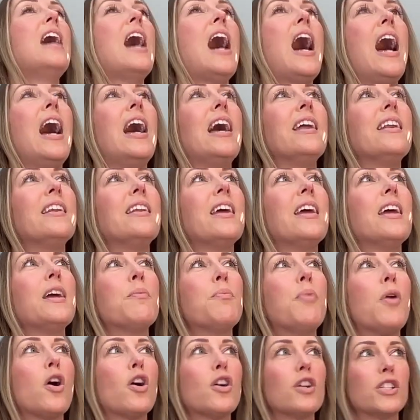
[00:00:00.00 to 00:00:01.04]
and
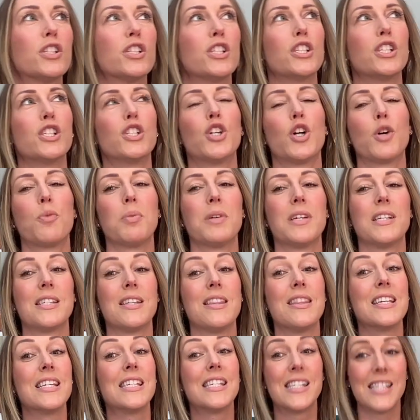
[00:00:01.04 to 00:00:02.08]
it partially took place in
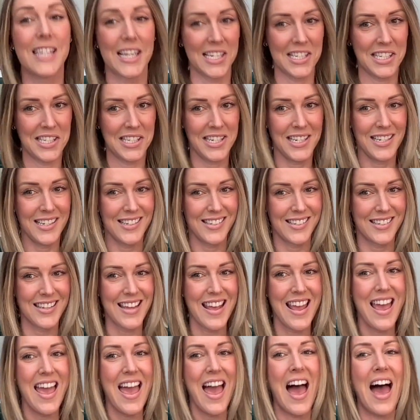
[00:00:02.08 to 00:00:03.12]
the 60s.
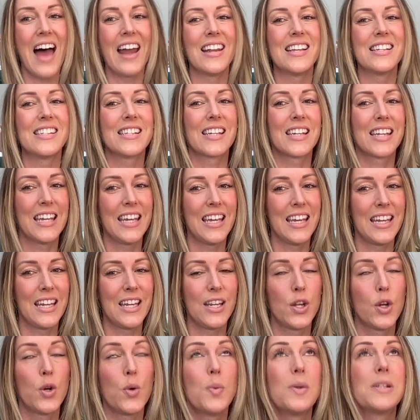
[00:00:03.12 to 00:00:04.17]
And as a
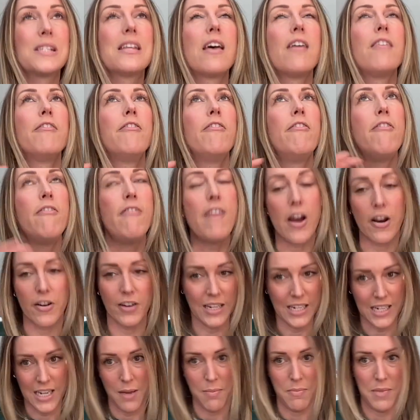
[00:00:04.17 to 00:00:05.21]
kid who was very
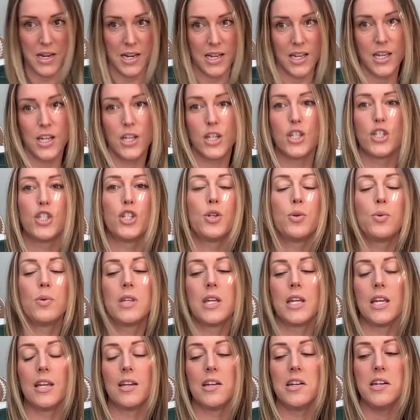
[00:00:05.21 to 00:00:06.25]
committed to
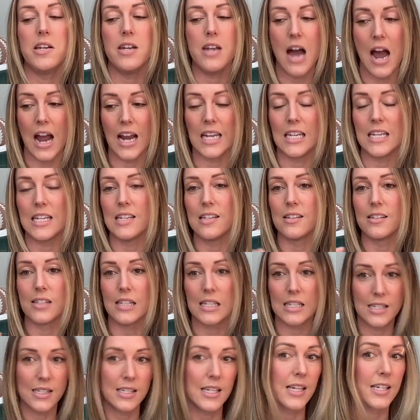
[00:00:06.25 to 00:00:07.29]
the 90s,
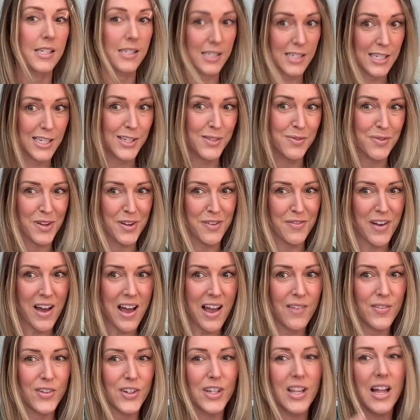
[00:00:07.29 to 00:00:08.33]
60s
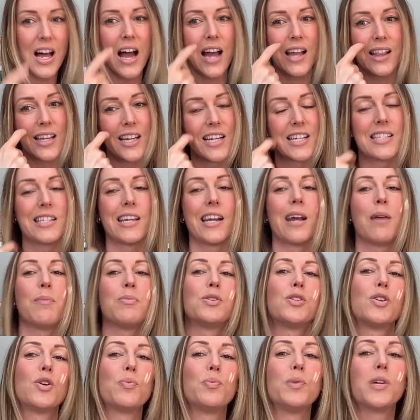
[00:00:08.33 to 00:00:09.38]
revival, I liked that
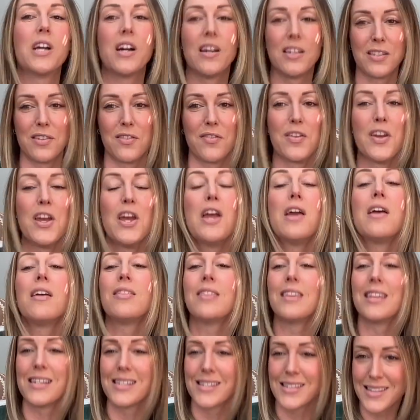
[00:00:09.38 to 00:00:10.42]
episode because of
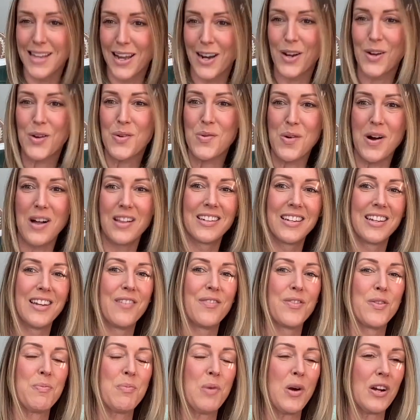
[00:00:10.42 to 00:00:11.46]
the aesthetic quality
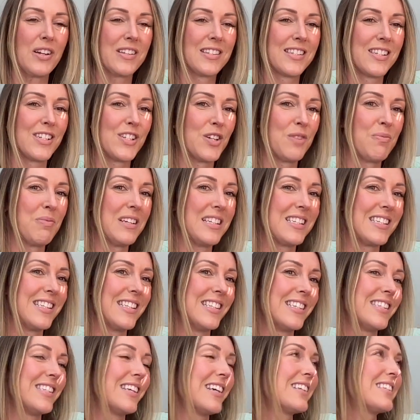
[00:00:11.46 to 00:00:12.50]
of the parts that took place in
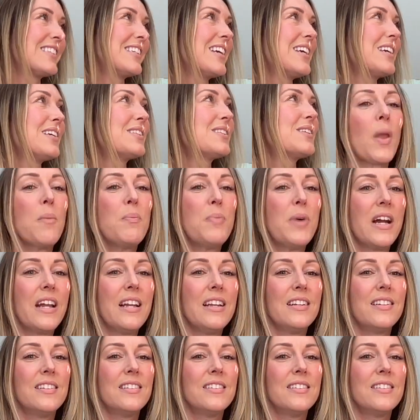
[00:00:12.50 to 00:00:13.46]
the 60s. But